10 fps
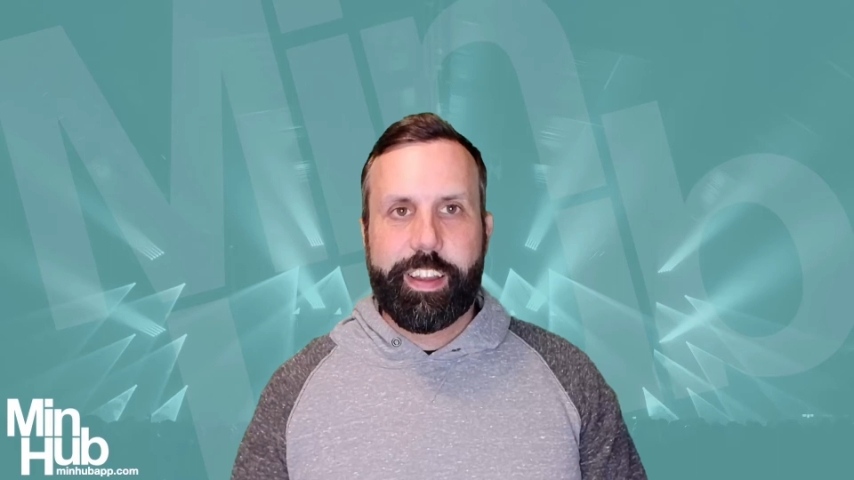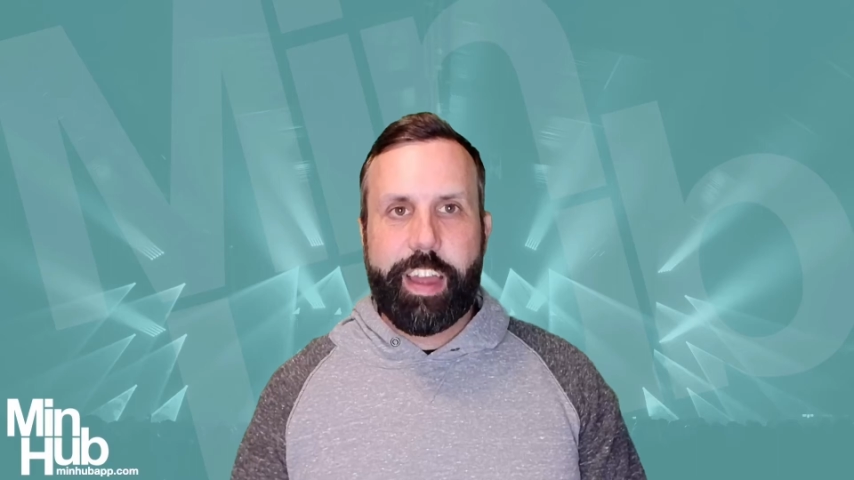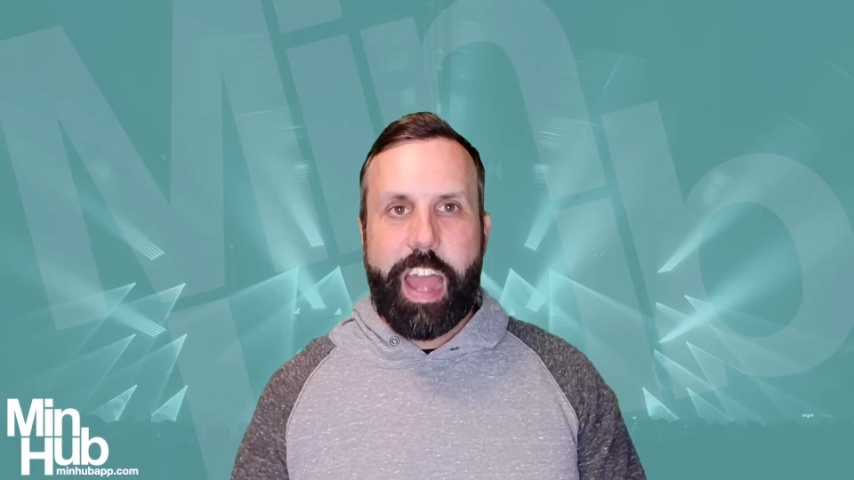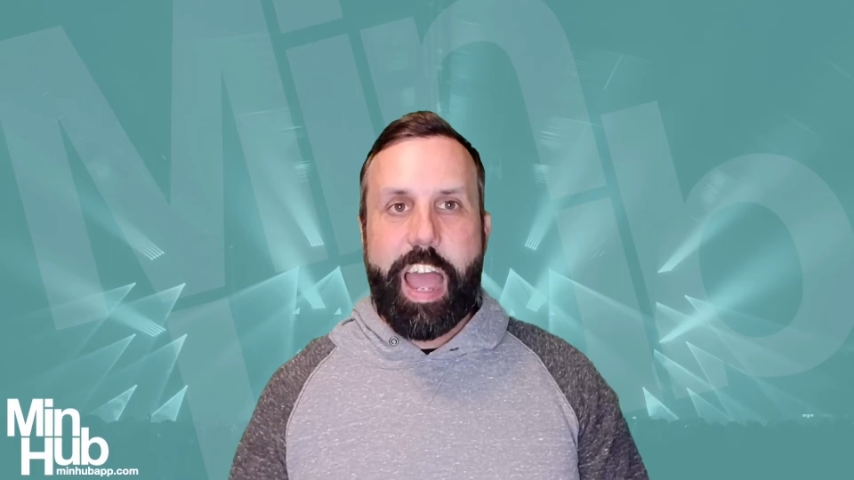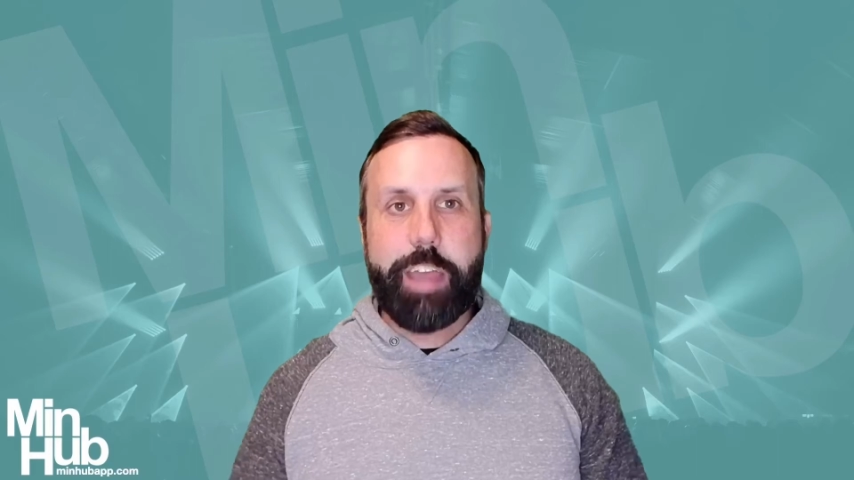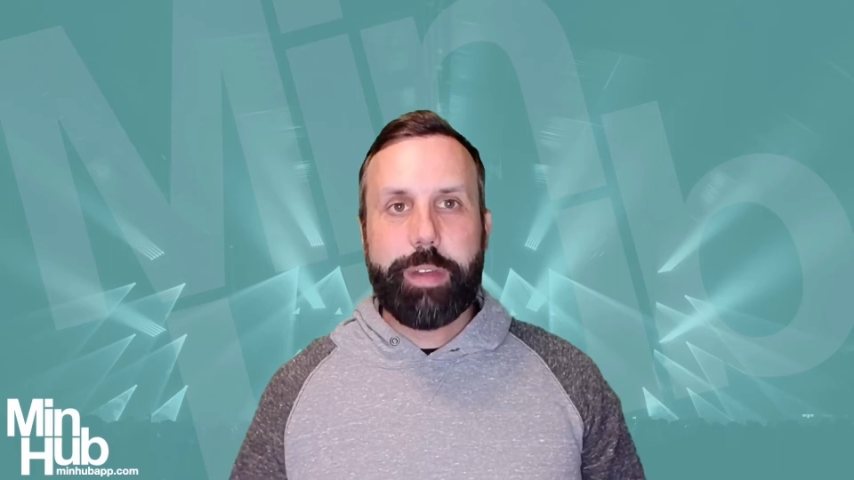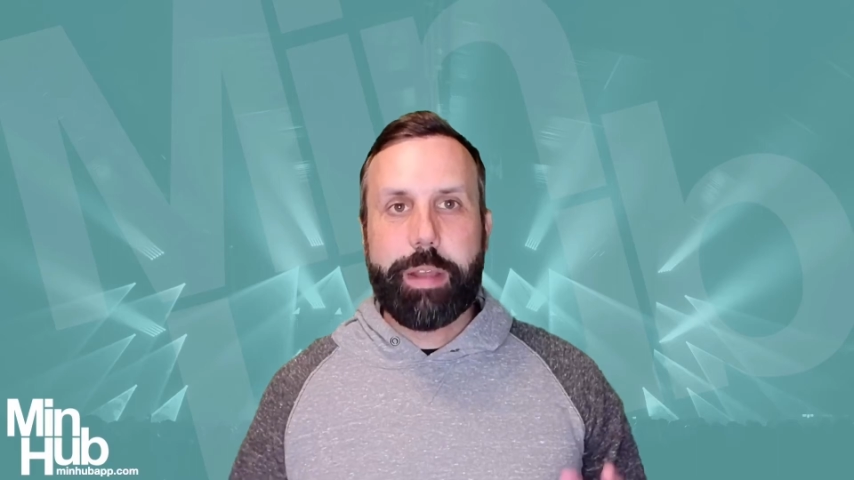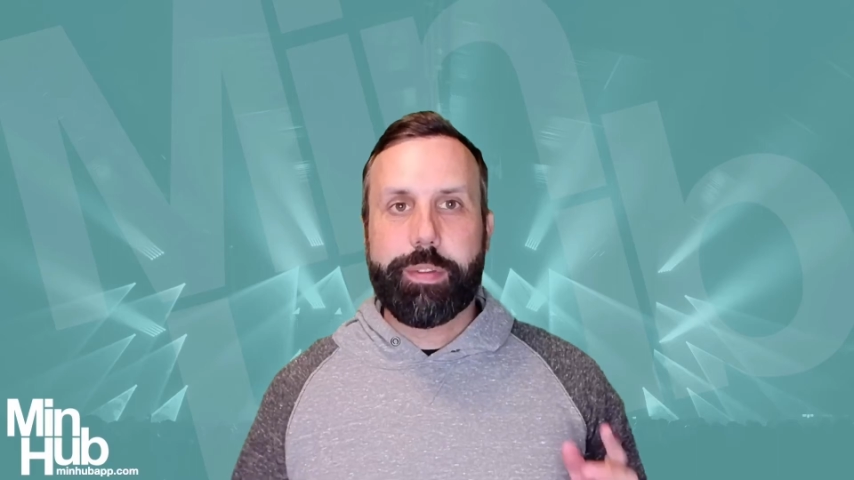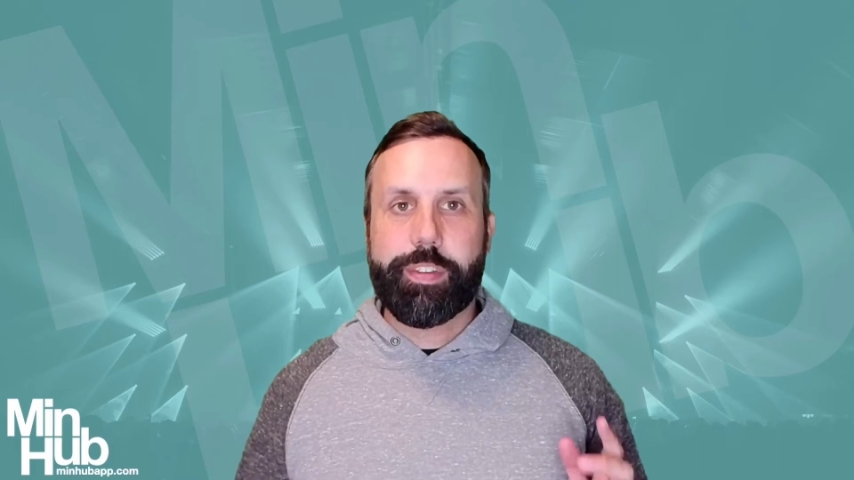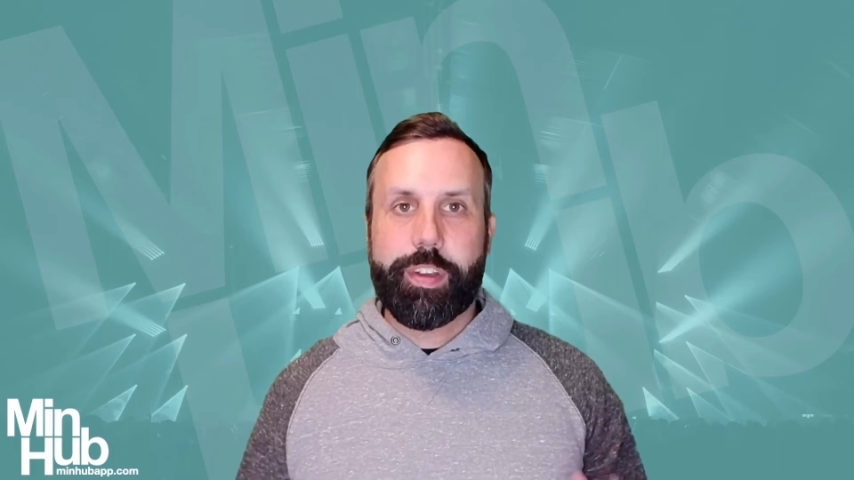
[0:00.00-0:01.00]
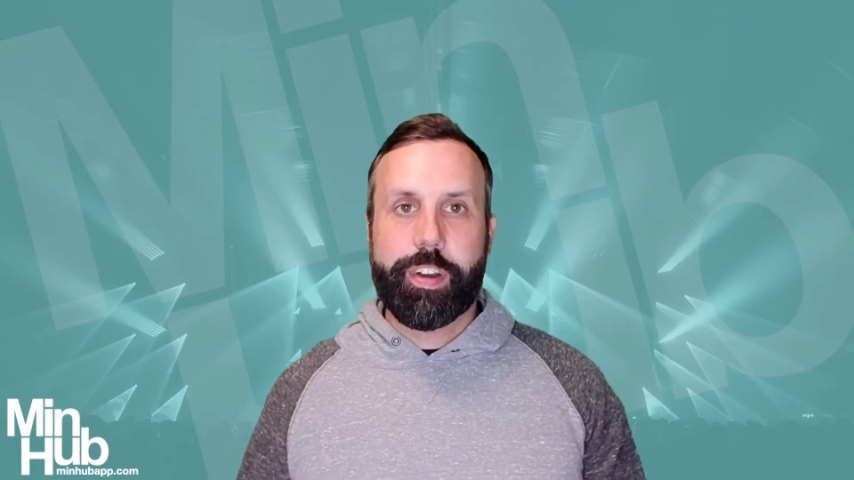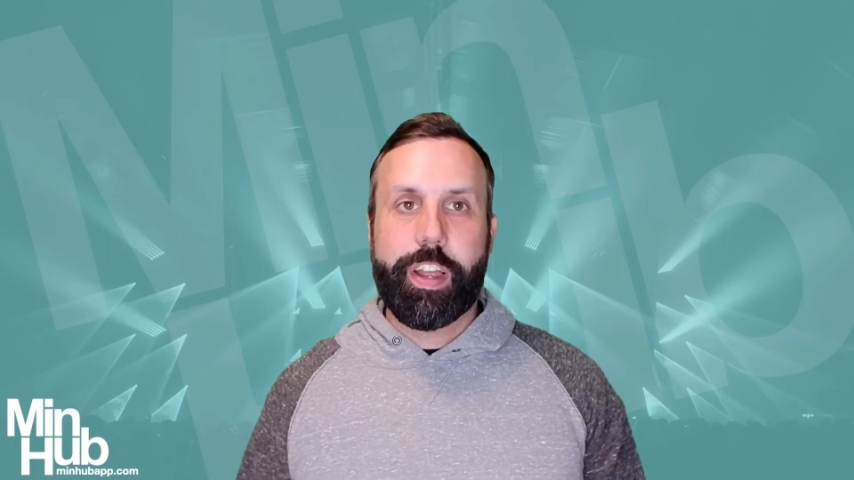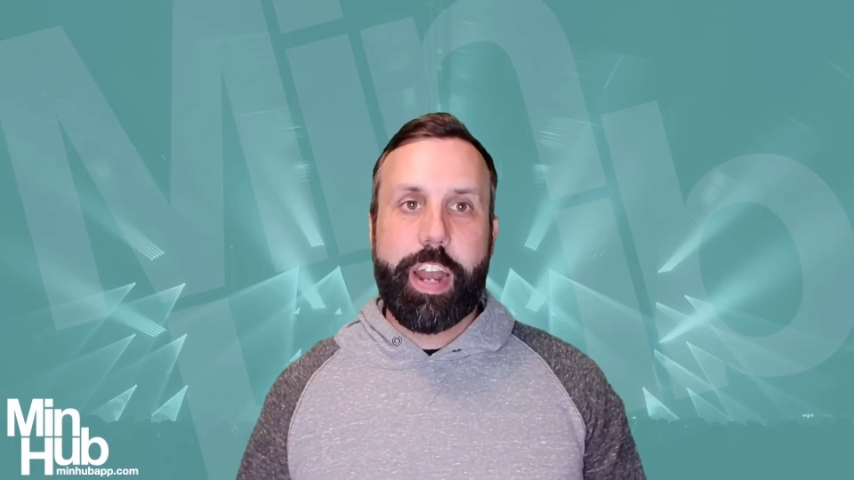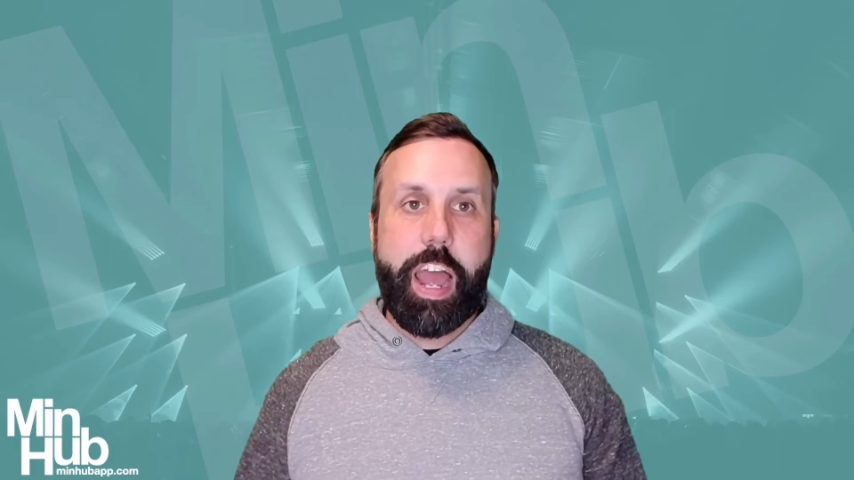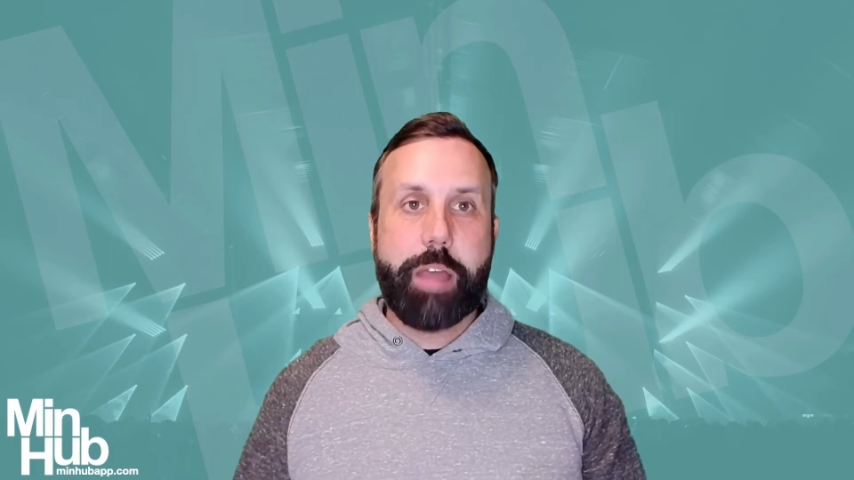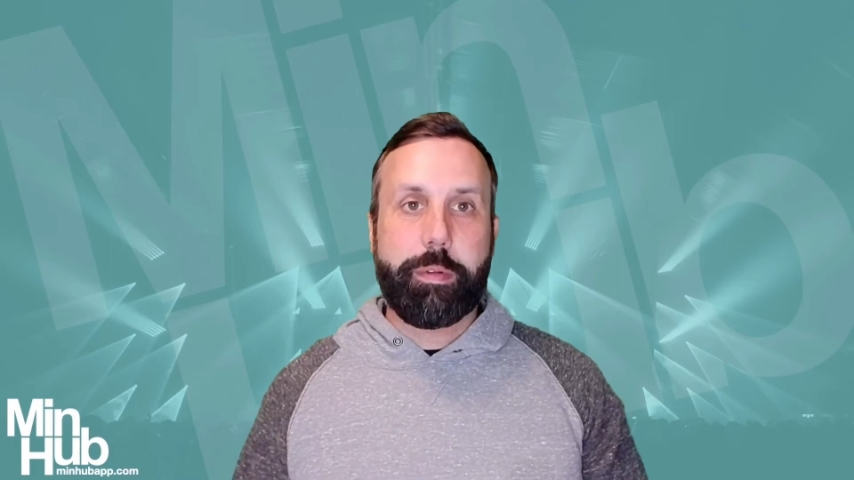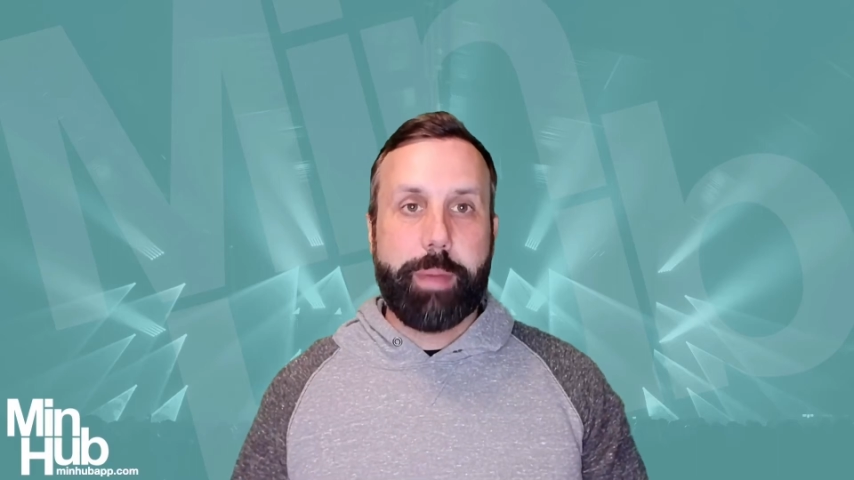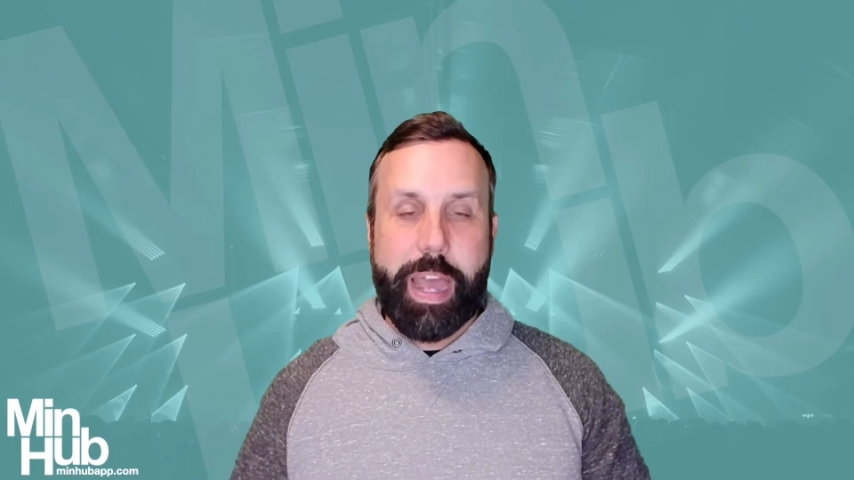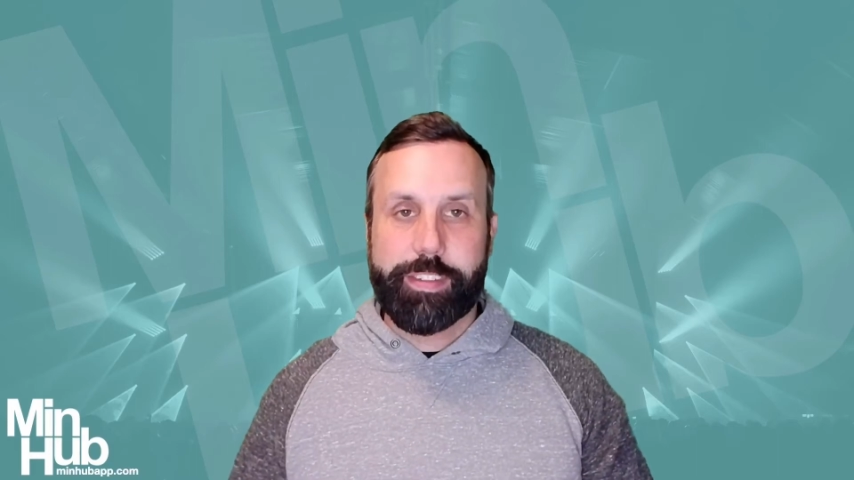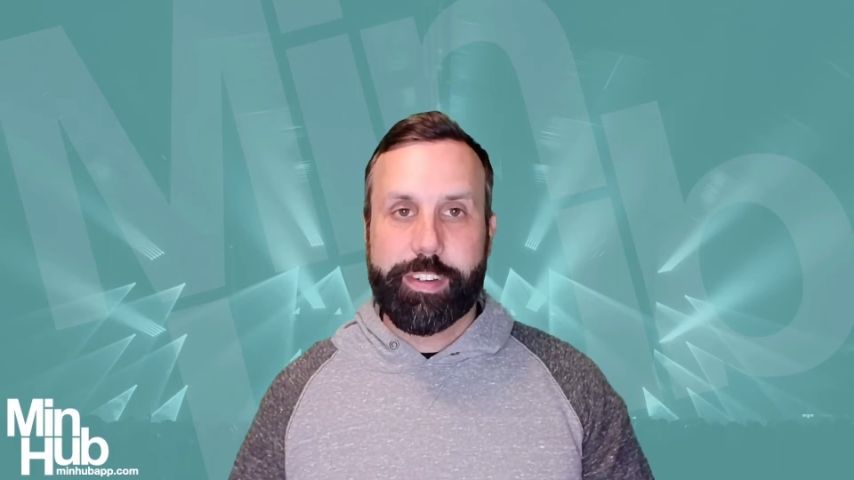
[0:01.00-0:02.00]
Hi, my name is Kurt, and I'm a
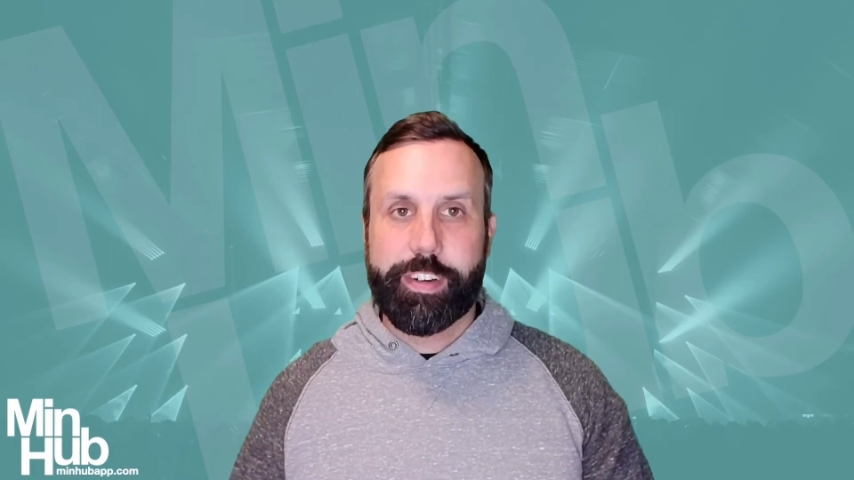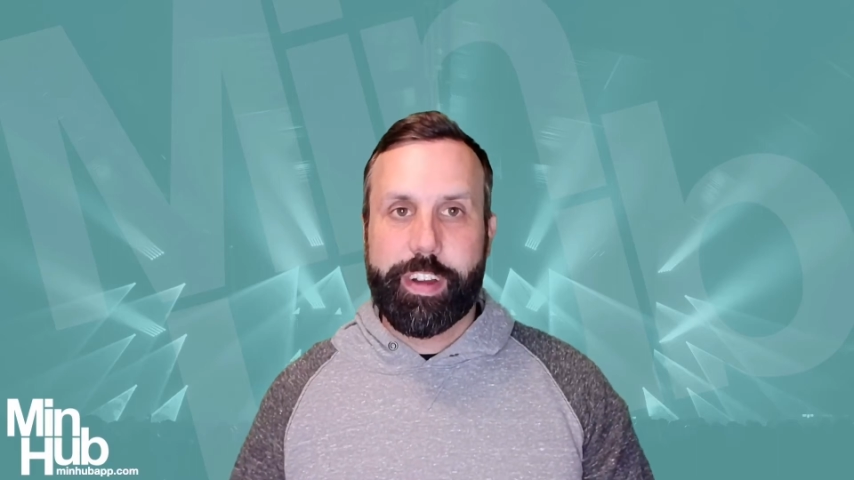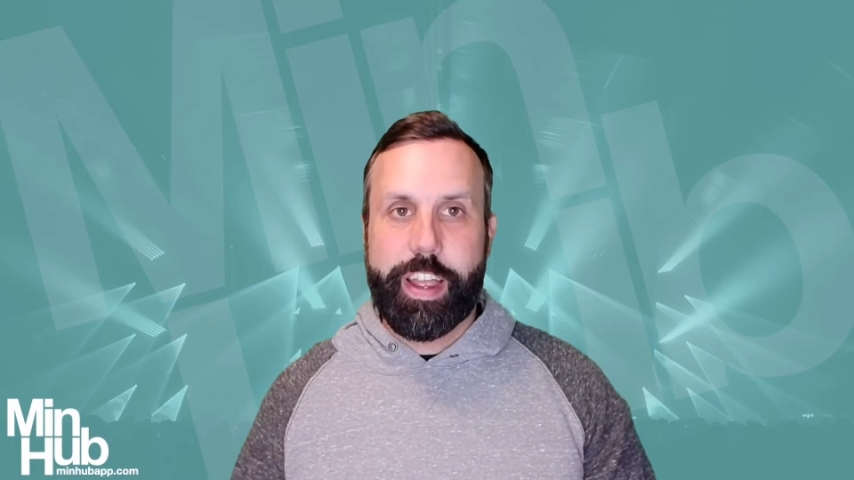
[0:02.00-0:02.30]
pastor